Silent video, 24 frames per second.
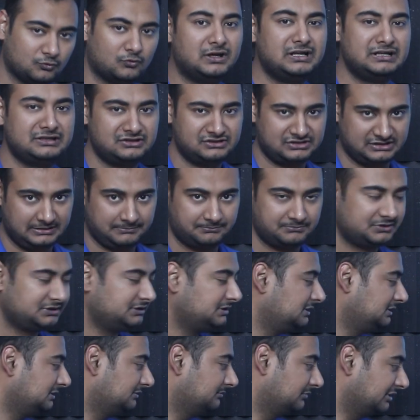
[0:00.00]
one
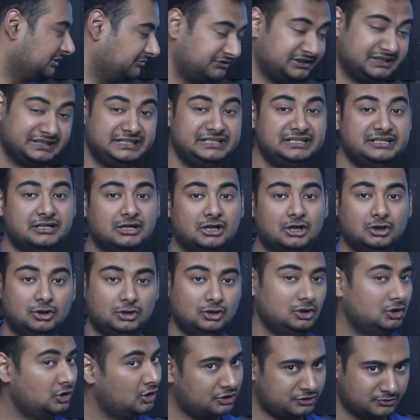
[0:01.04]
step, but we need
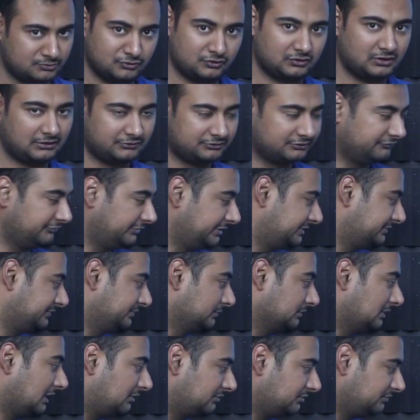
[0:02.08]
lot more out of it.
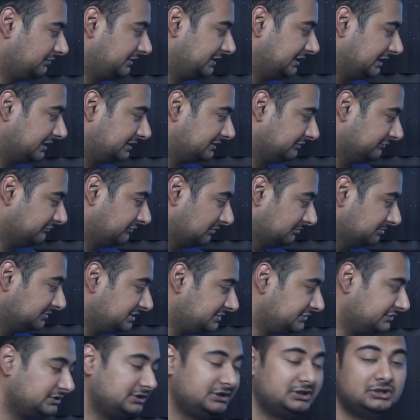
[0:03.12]
So how do we get from
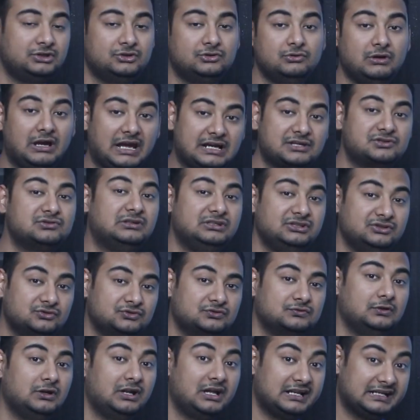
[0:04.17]
this to actual
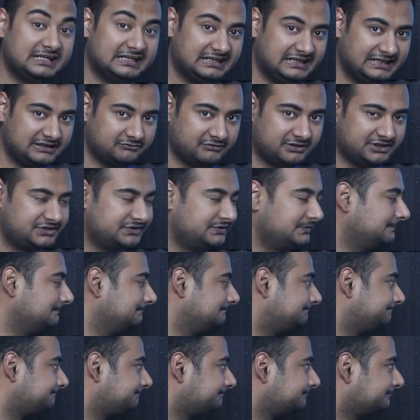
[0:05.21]
useful liquids?
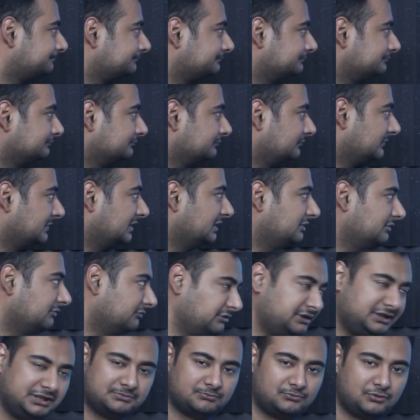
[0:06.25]

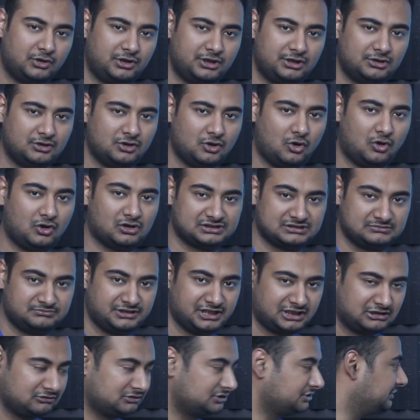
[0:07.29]
we employ awesome
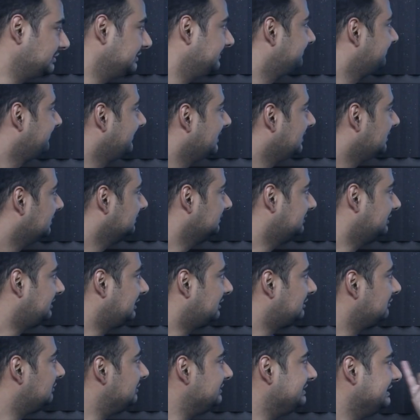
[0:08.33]
technology. The
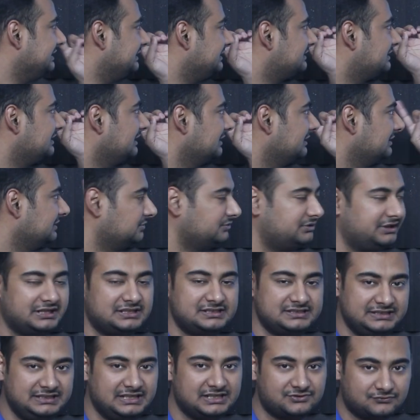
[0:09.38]
technology is you
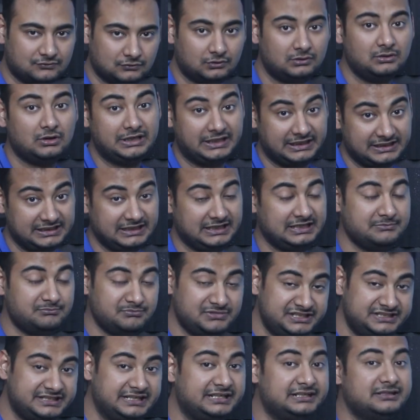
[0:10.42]
take CH4, aka
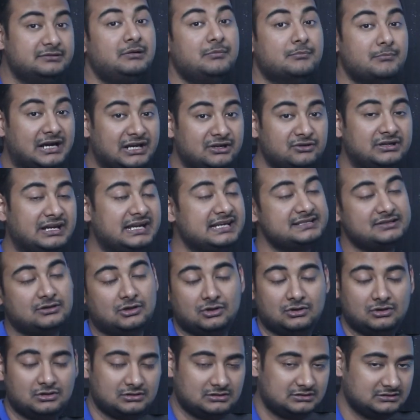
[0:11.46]
methane, biogas,
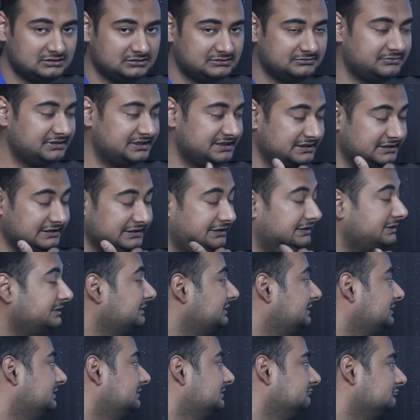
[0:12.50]
or uh, basically
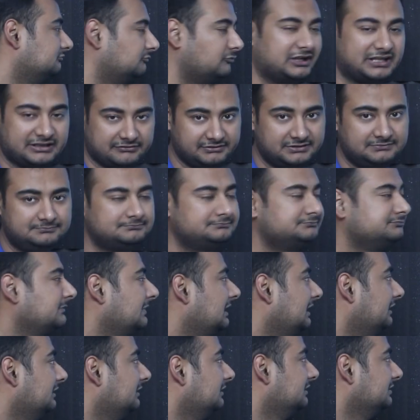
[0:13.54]
whatever.
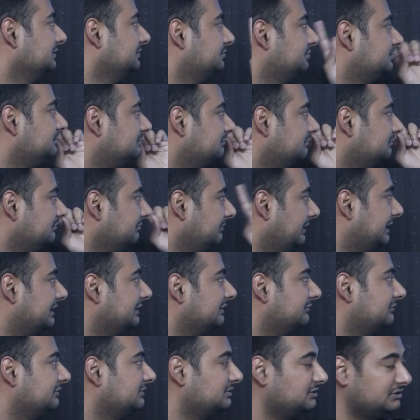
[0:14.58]
Uh, you make
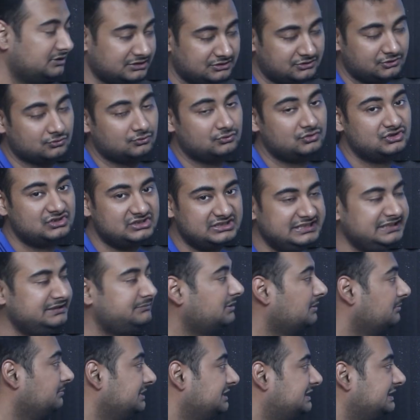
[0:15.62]
it into
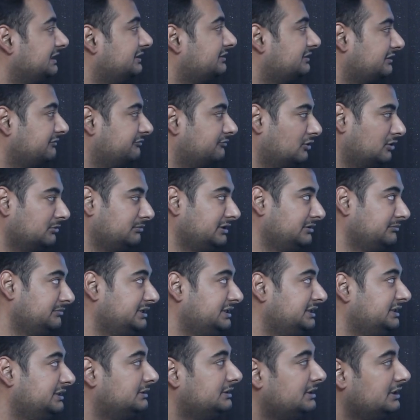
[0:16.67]
steam methane reforming,
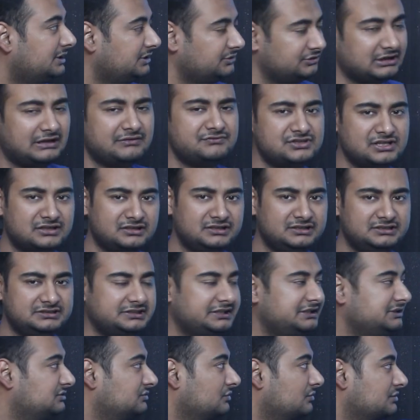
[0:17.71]
meaning you have generally
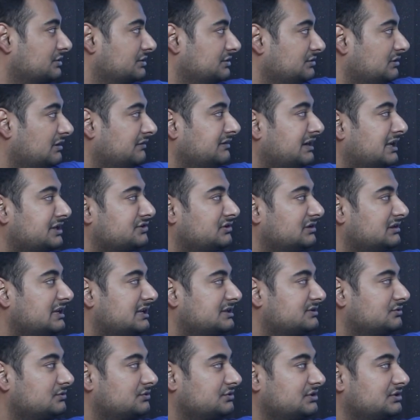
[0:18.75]
three sources. You have natural
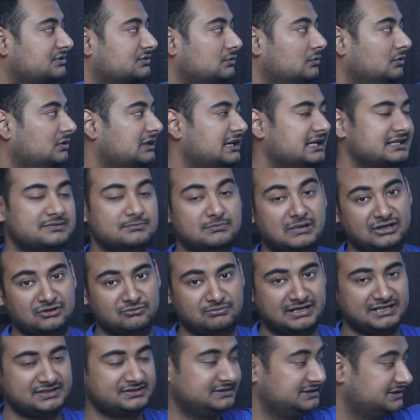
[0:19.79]
gas sources, coal gas,
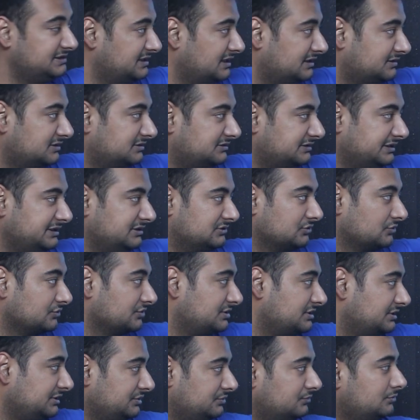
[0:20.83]
biomass. These are the three
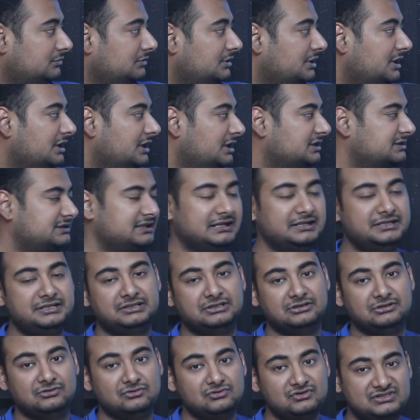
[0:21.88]
sources. You send
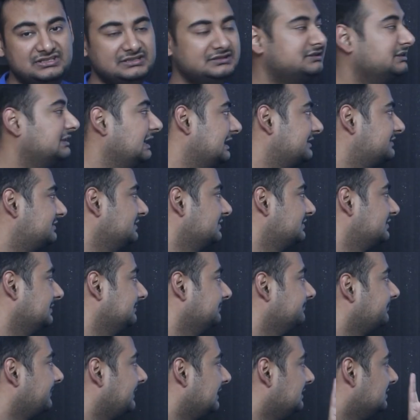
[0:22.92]
it into synth gas
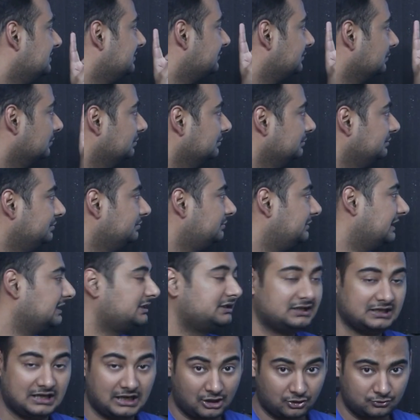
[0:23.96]
system. So you
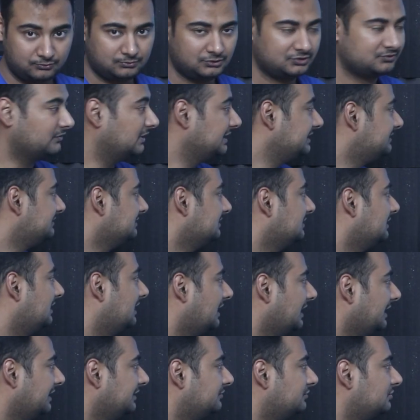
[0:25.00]
get output wise
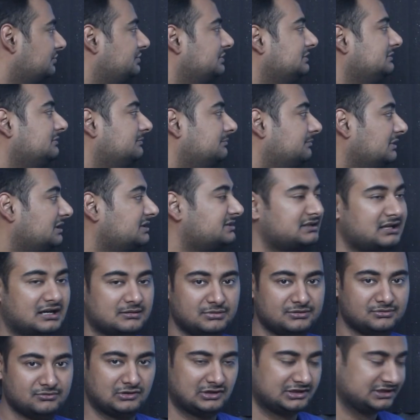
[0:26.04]
hydrogen plus
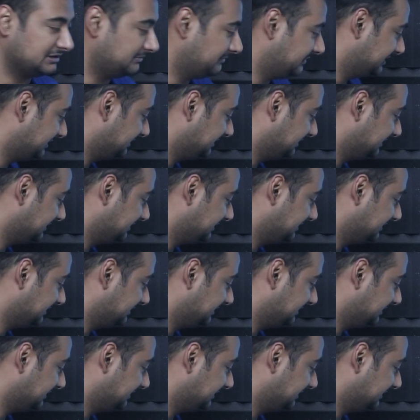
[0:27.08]
carbon monoxide.